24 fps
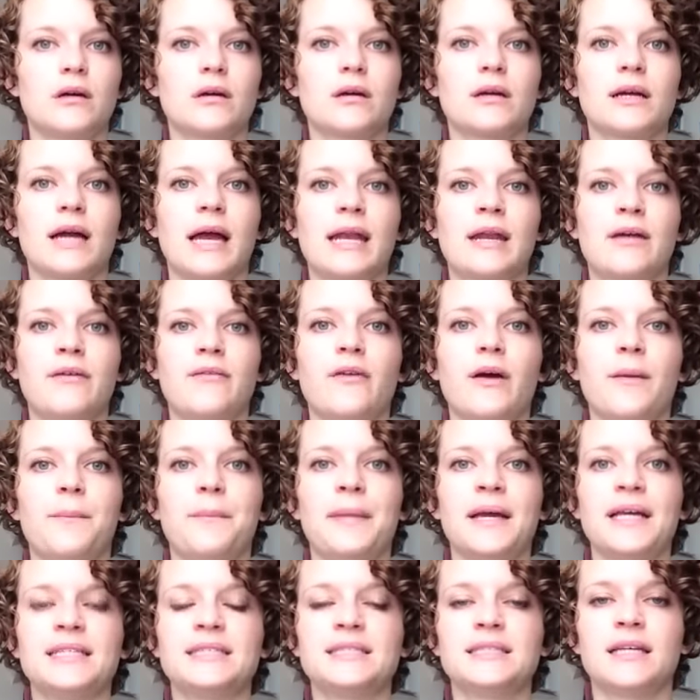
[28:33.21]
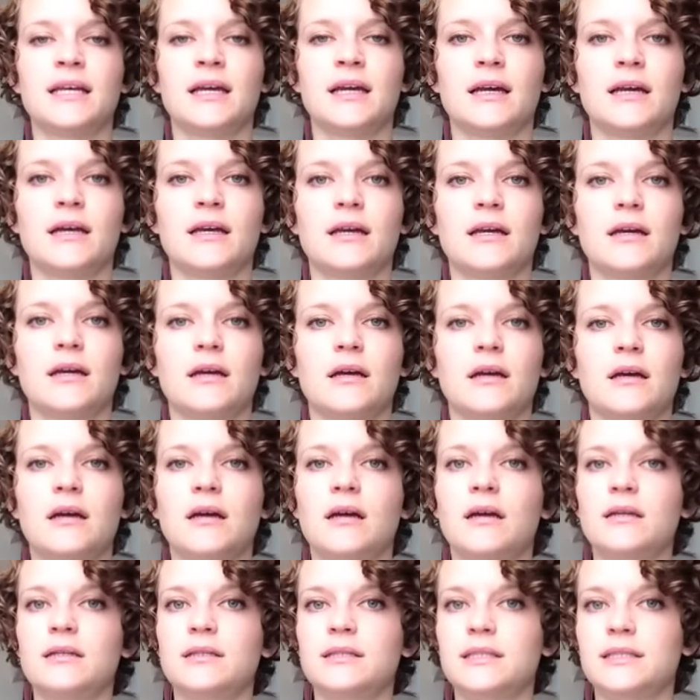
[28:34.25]
kind of a basic
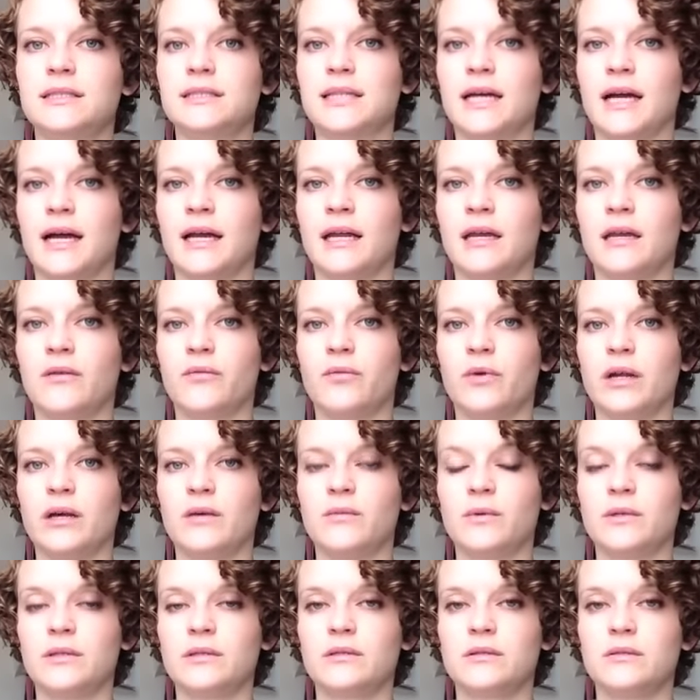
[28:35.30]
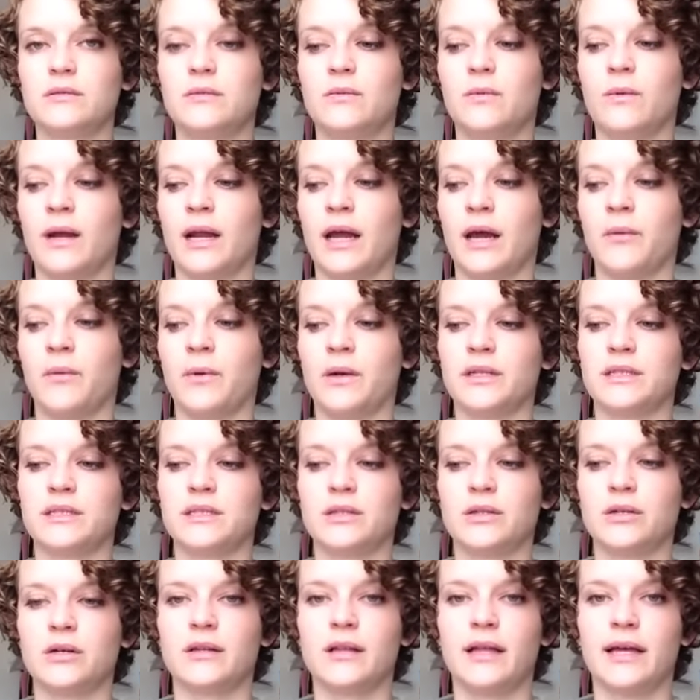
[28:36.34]
design of what I want it to
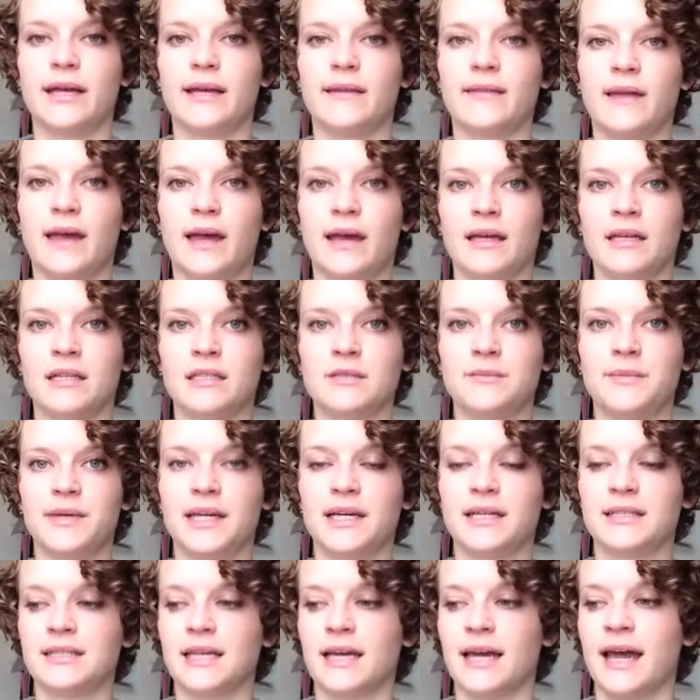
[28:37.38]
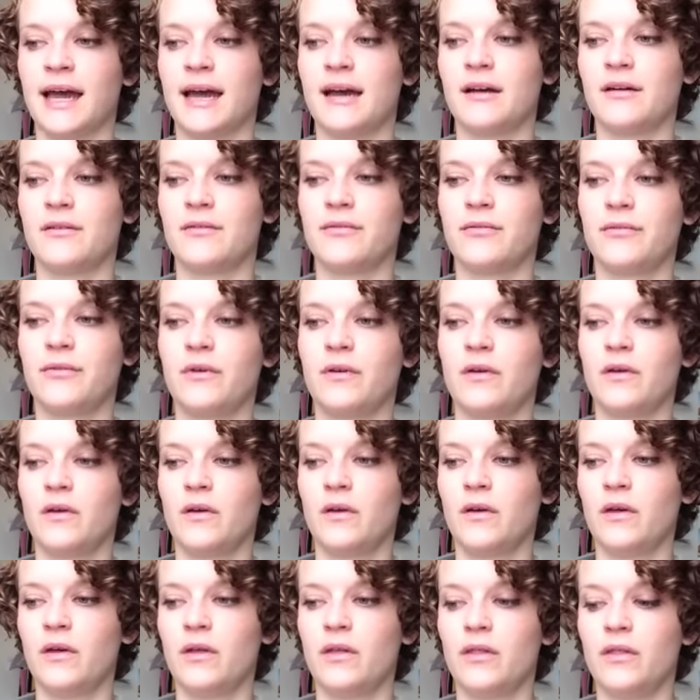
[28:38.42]
look like in the end, because I have
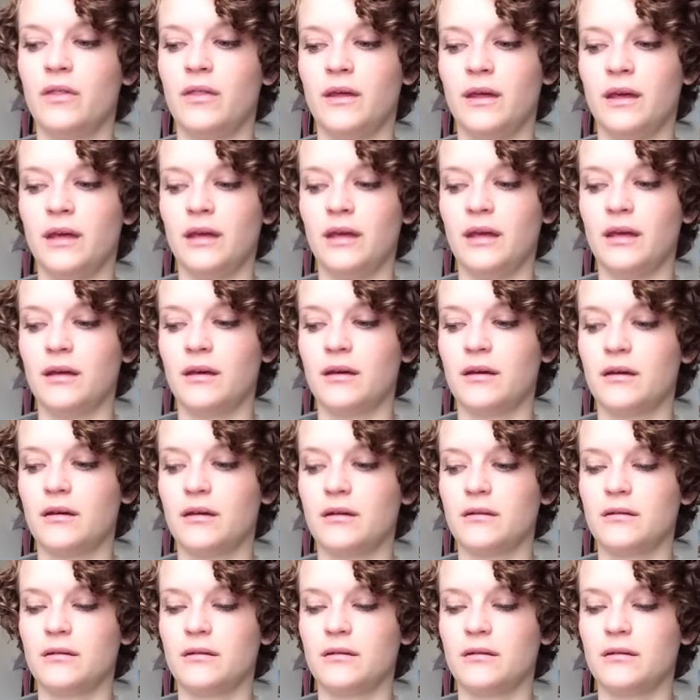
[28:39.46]
the